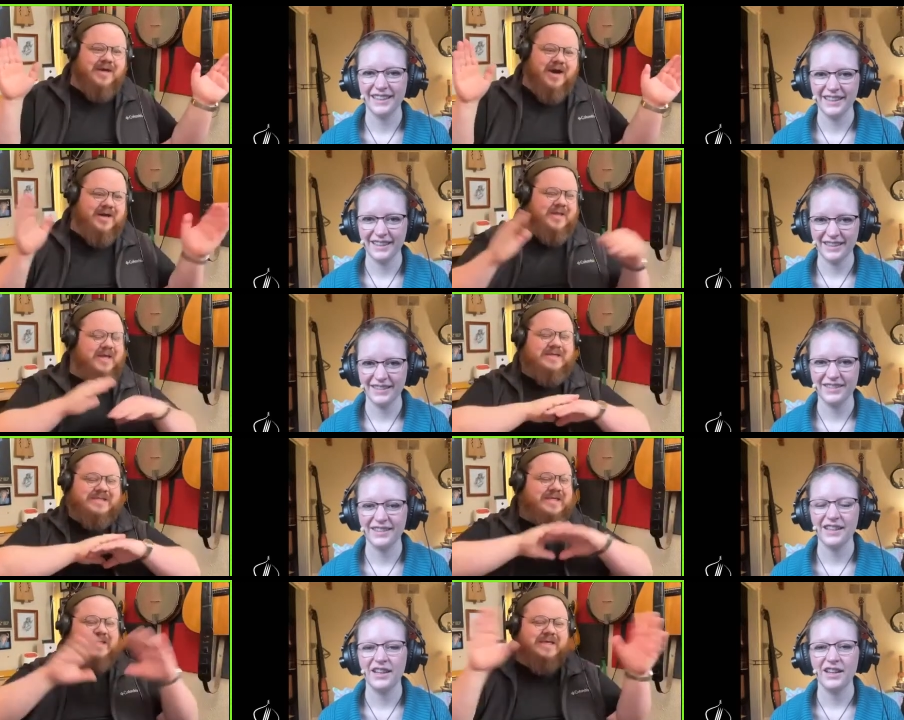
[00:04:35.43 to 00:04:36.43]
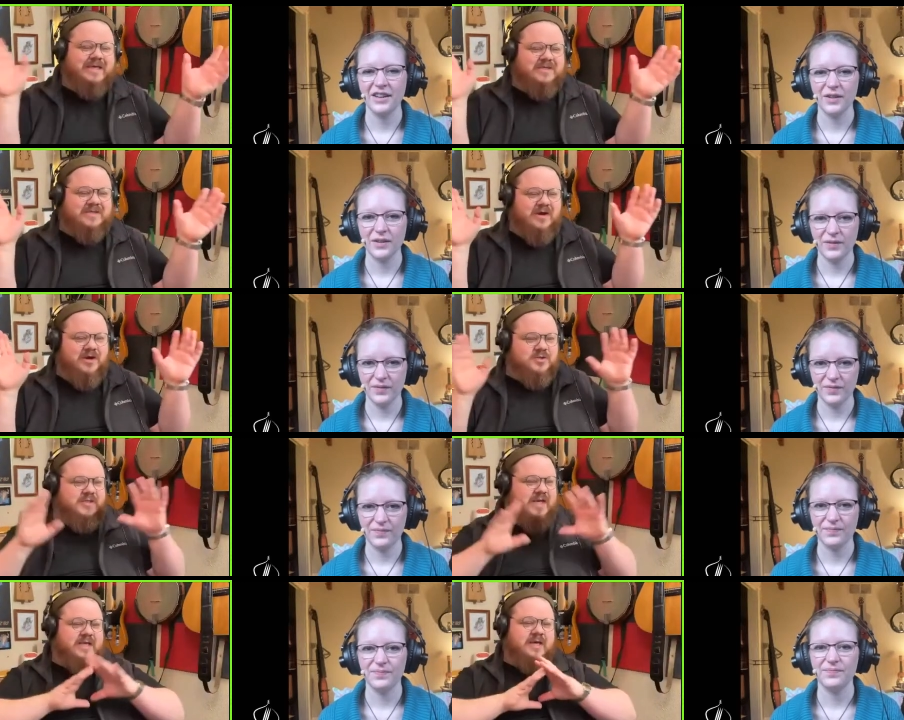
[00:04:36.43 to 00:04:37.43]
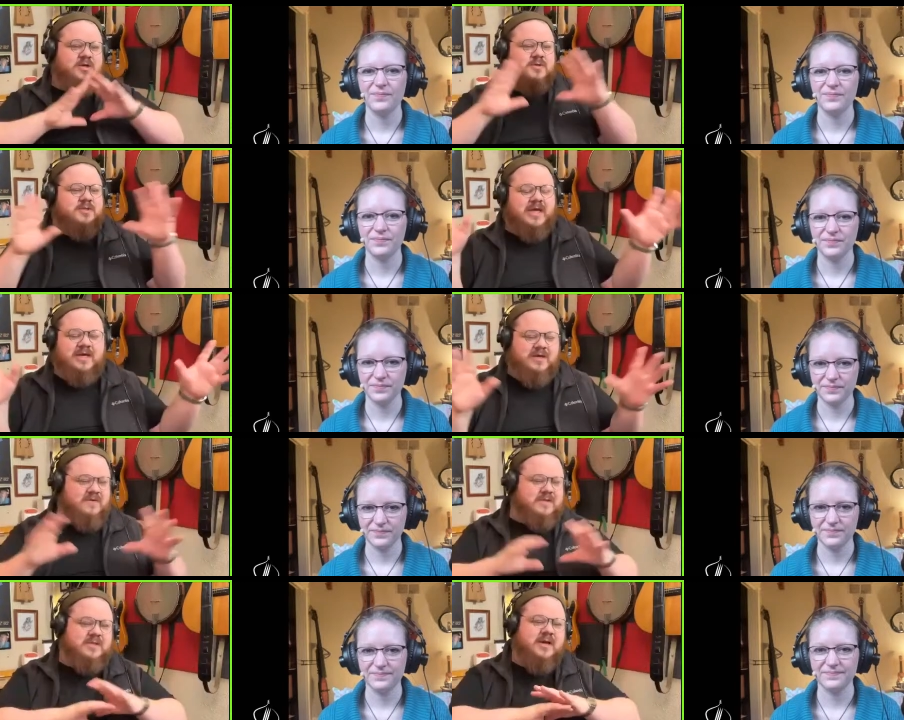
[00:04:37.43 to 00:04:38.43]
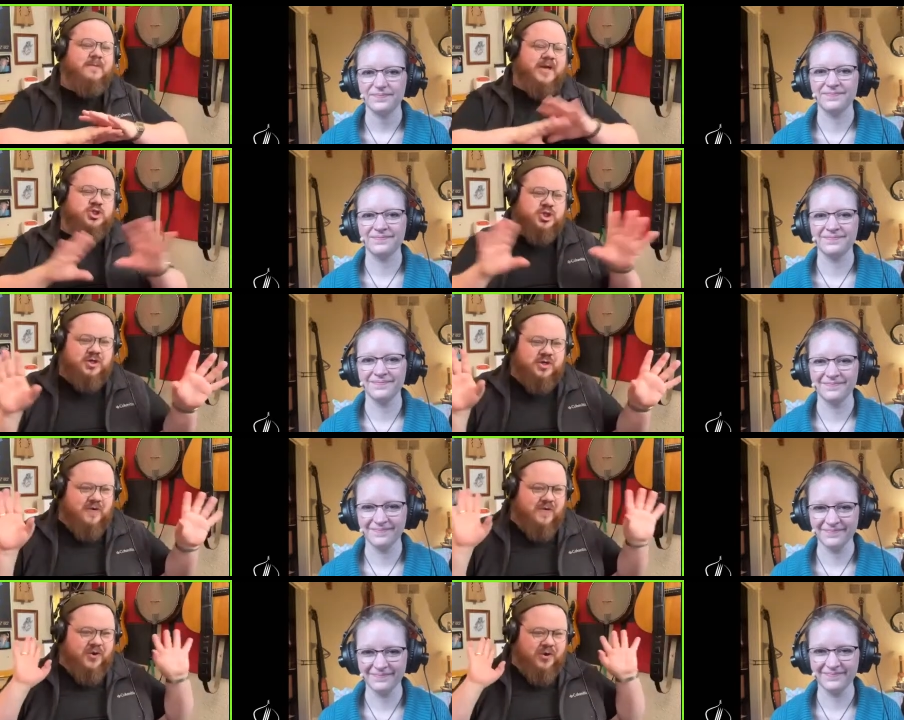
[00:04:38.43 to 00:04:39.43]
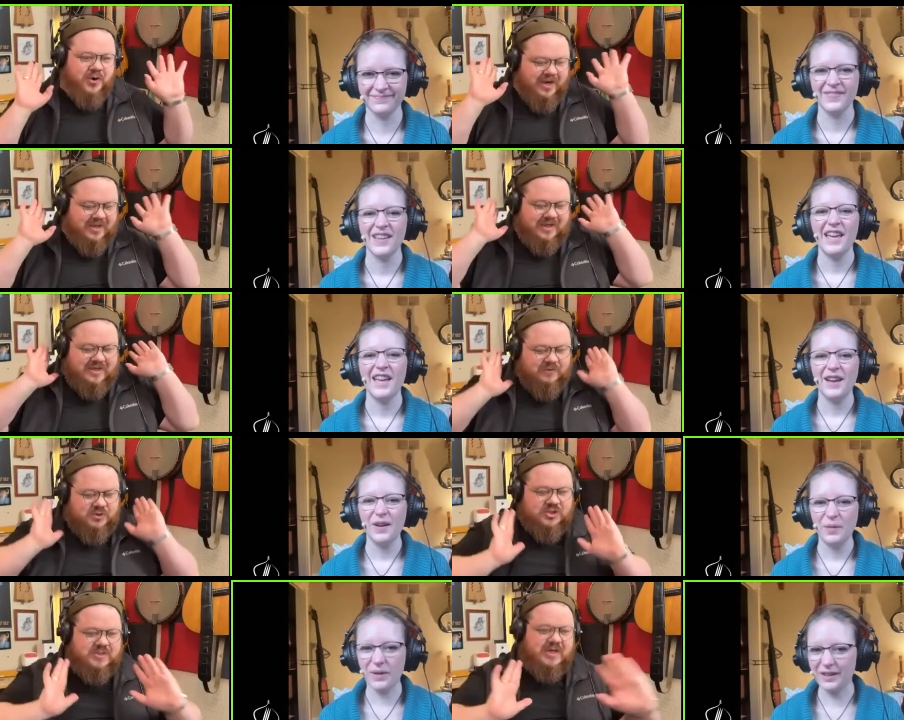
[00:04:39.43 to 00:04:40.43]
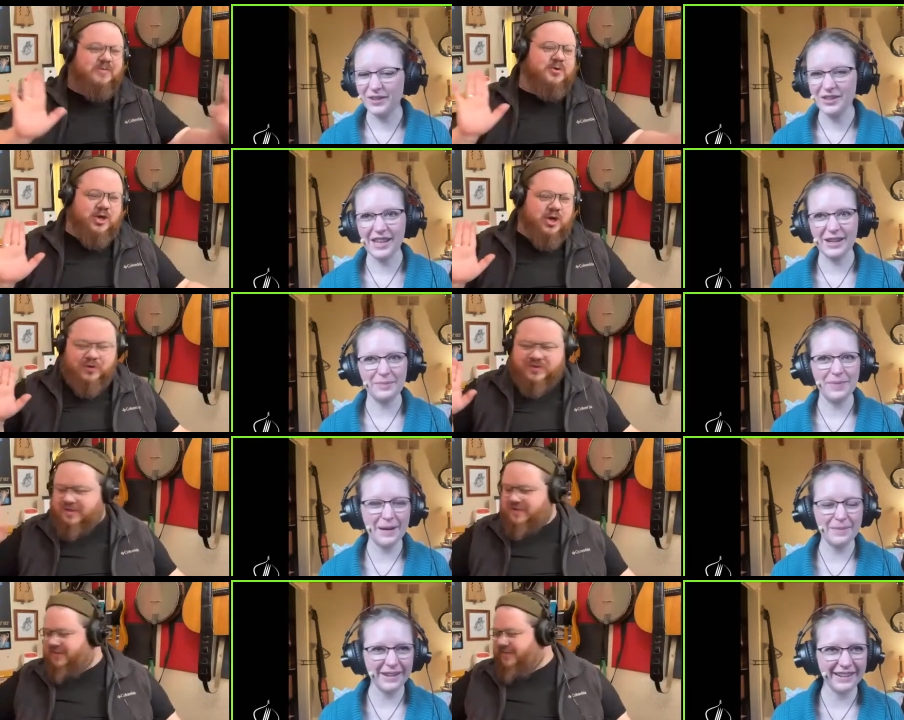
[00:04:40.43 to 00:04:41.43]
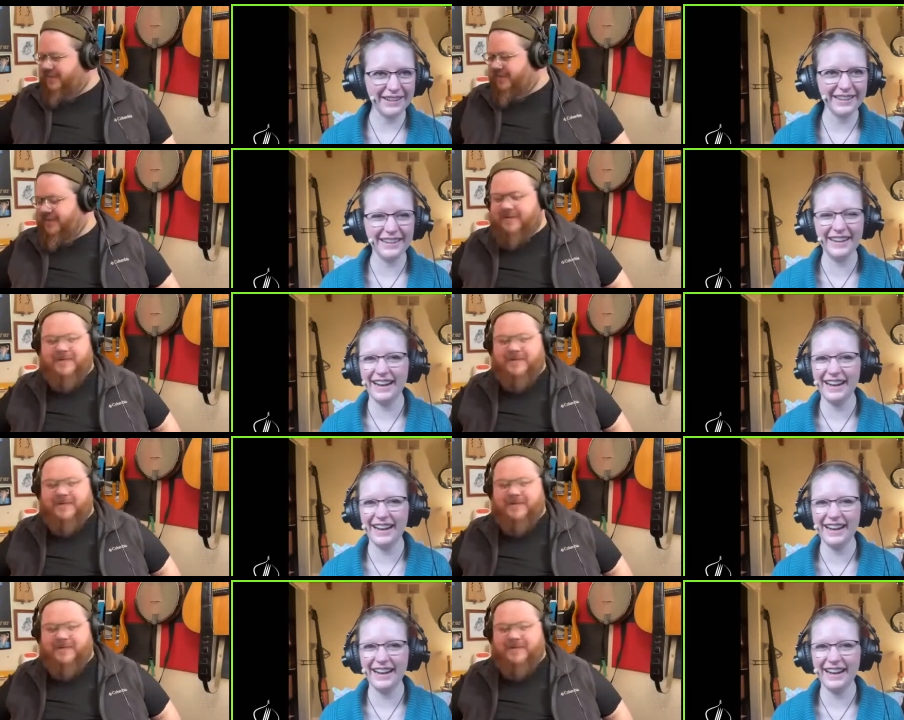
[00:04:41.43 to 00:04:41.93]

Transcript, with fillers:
Speaker 1: got it. They didn't need to understand the understanding of the syncopation or anything. Just what it looks like
Speaker 2: on paper,